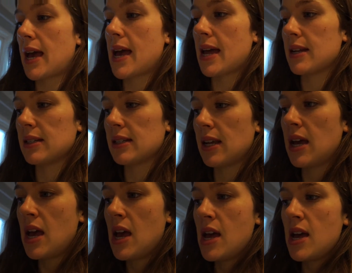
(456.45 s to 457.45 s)
and
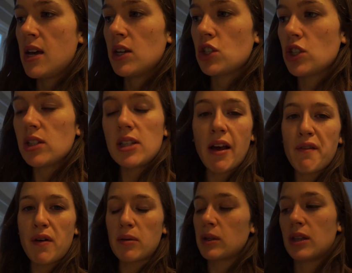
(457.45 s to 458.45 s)
just have
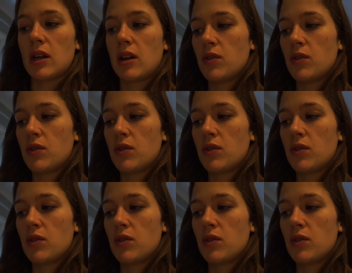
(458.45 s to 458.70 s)
fun with it.